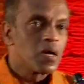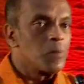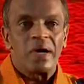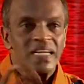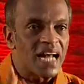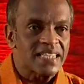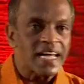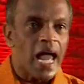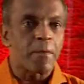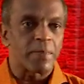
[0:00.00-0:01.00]
but
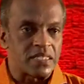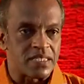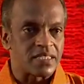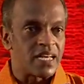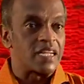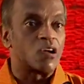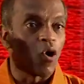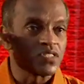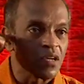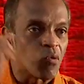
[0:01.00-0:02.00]
nothing happens. It
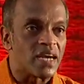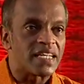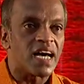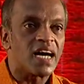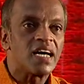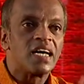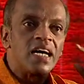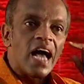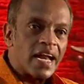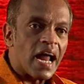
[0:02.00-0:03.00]
goes in one ear
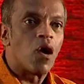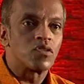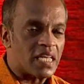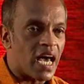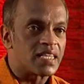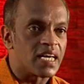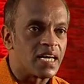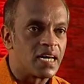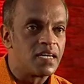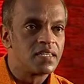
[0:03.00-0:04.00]
and out the other
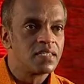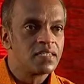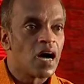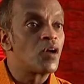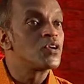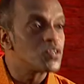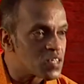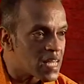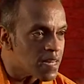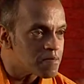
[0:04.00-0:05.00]
ear. How do you
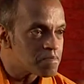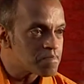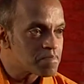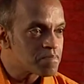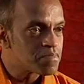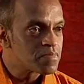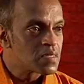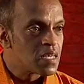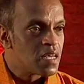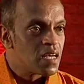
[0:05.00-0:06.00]
know that?
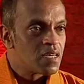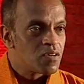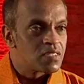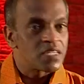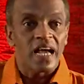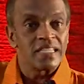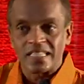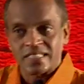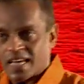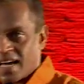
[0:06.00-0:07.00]
Try
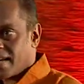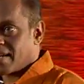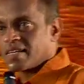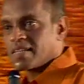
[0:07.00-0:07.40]
this, huh?